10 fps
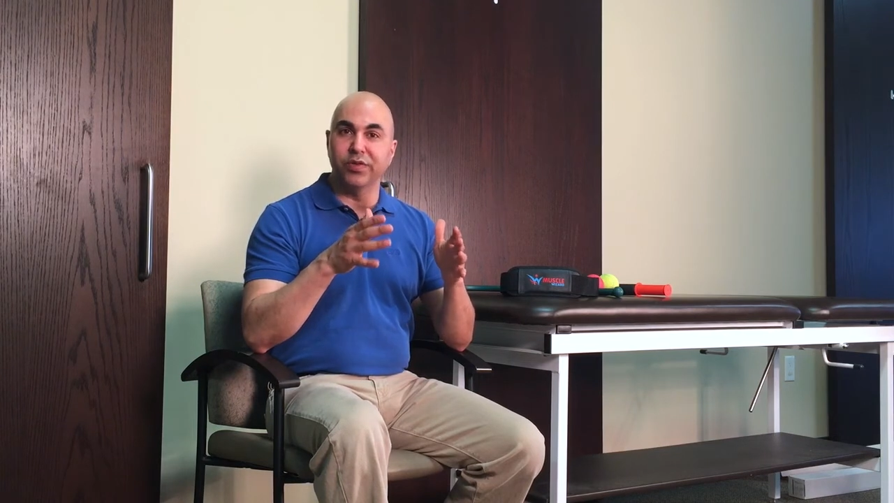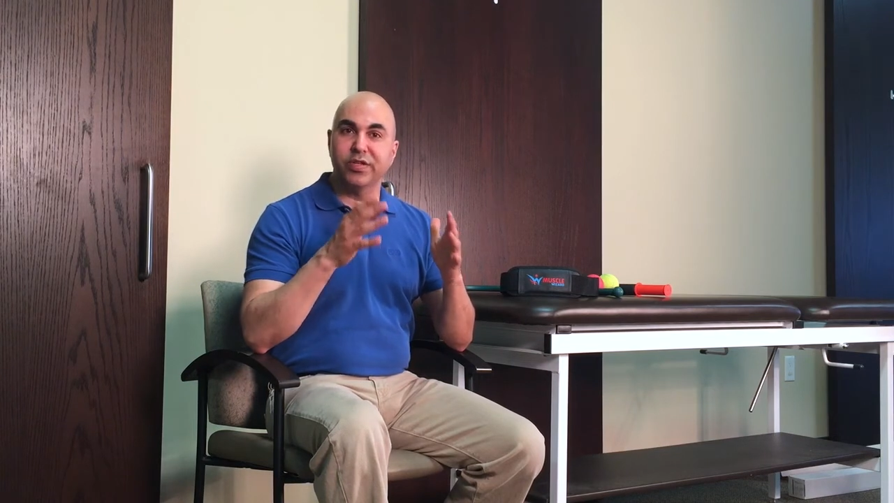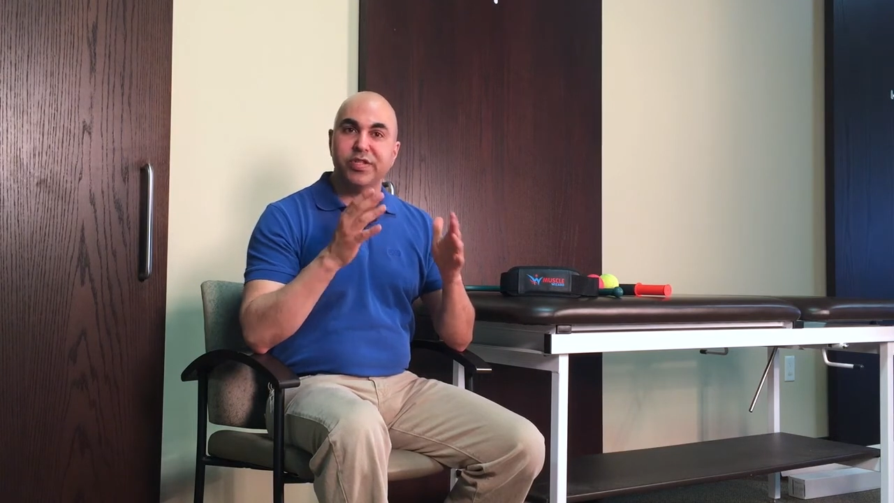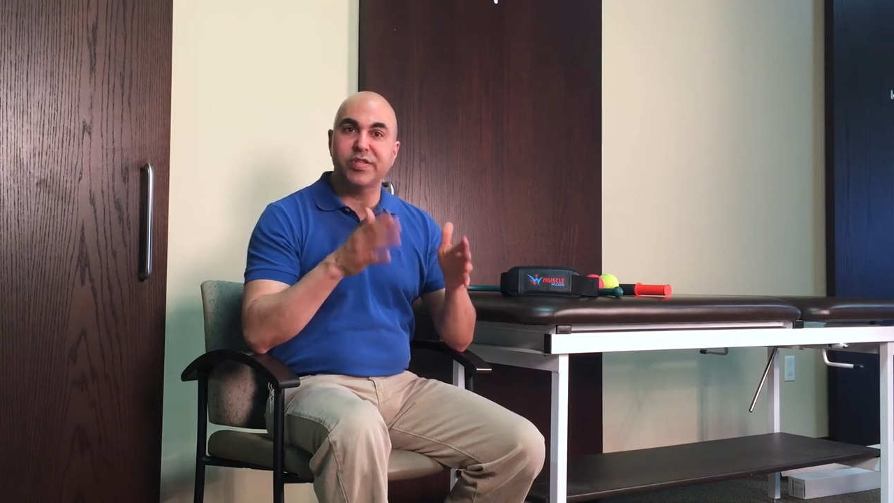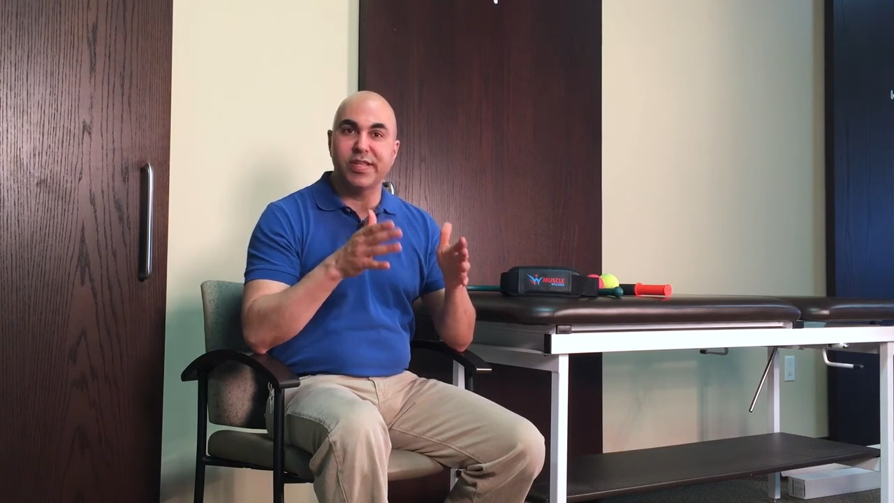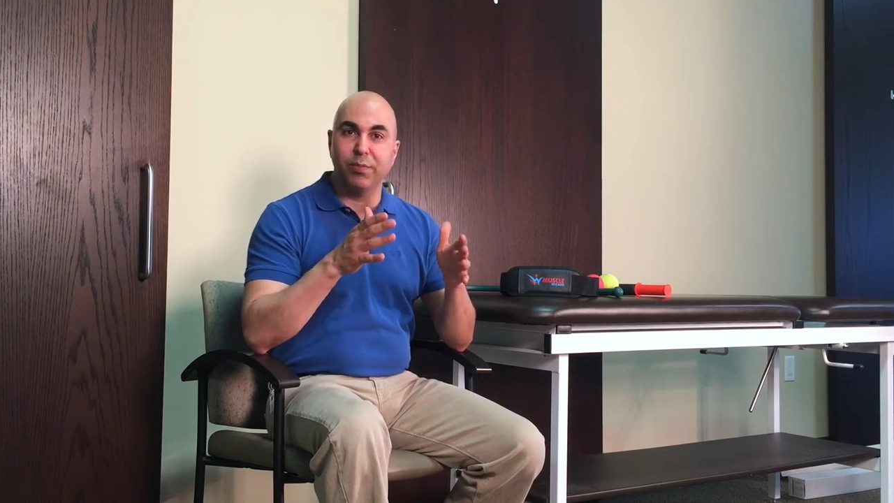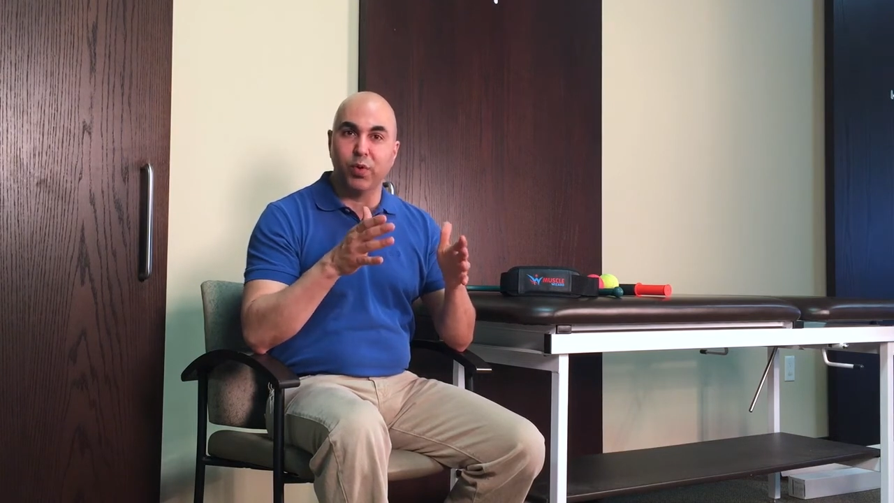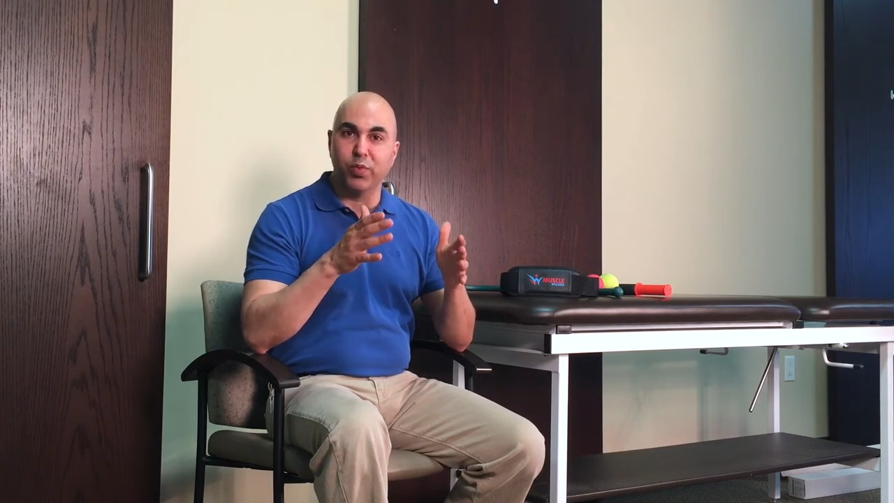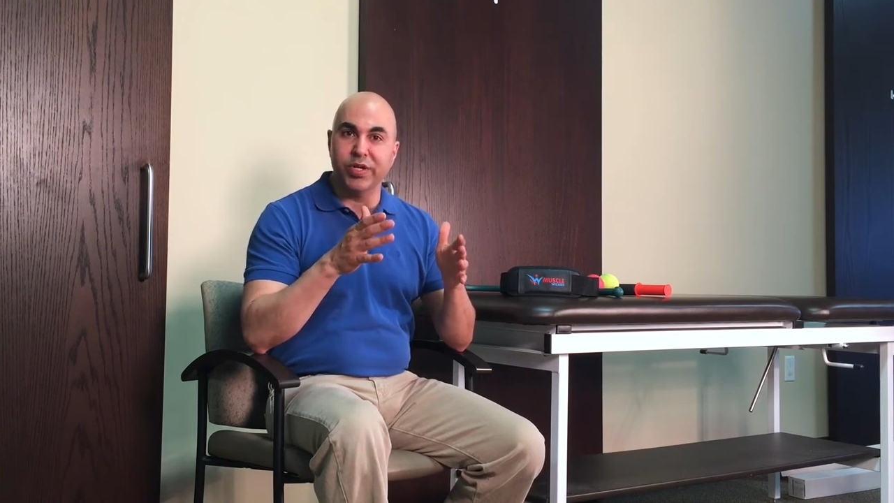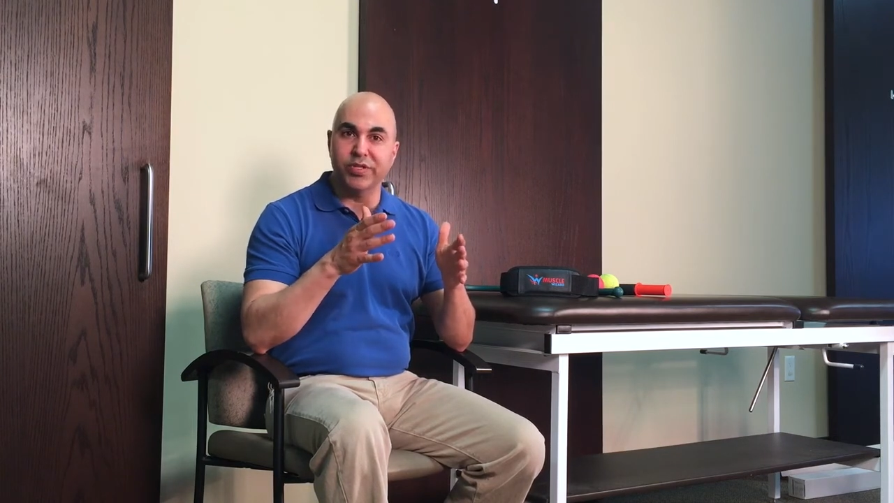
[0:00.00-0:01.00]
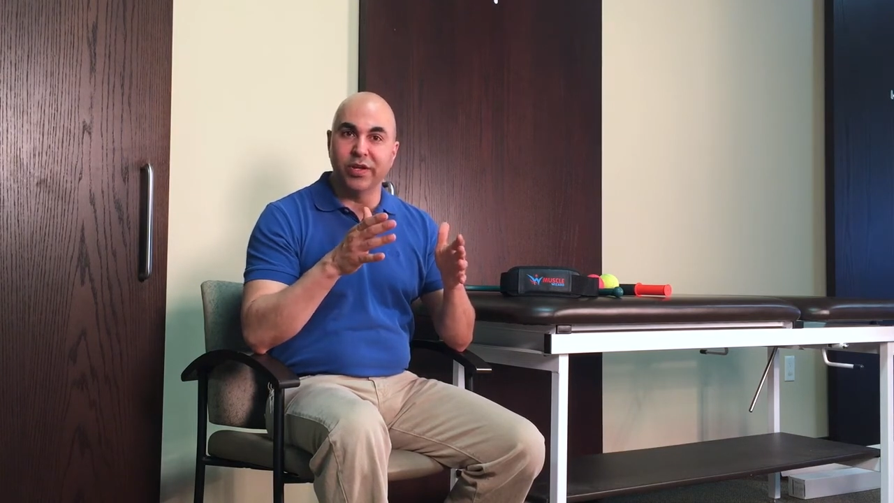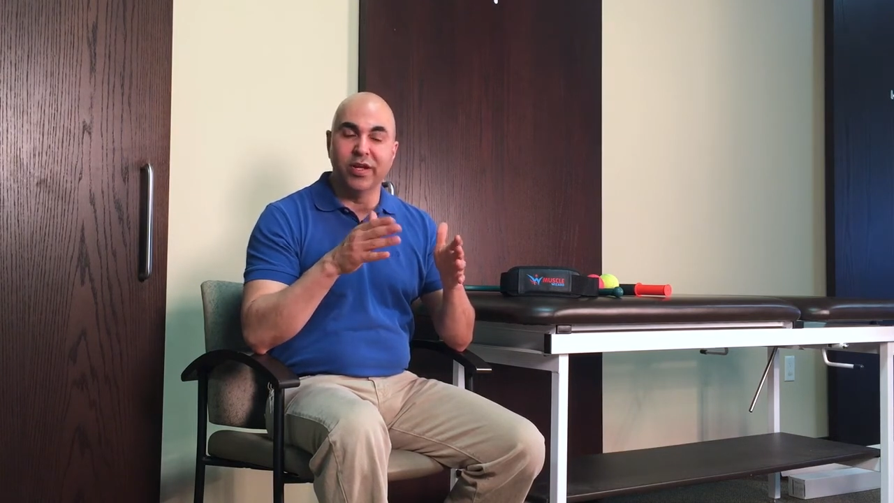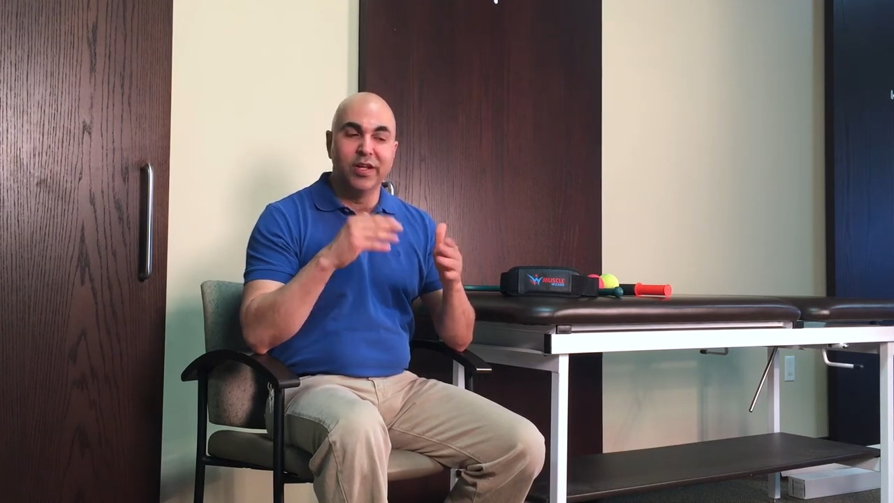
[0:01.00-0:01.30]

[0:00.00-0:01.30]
There's a simple reason.